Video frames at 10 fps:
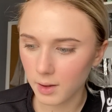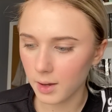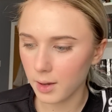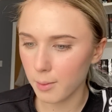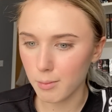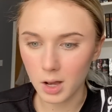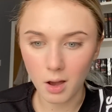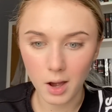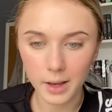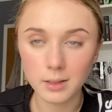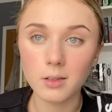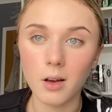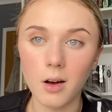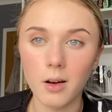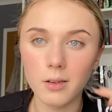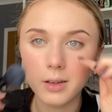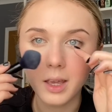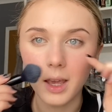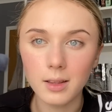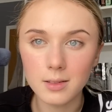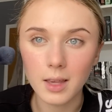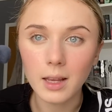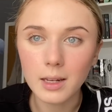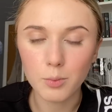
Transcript: like my eyes are insanely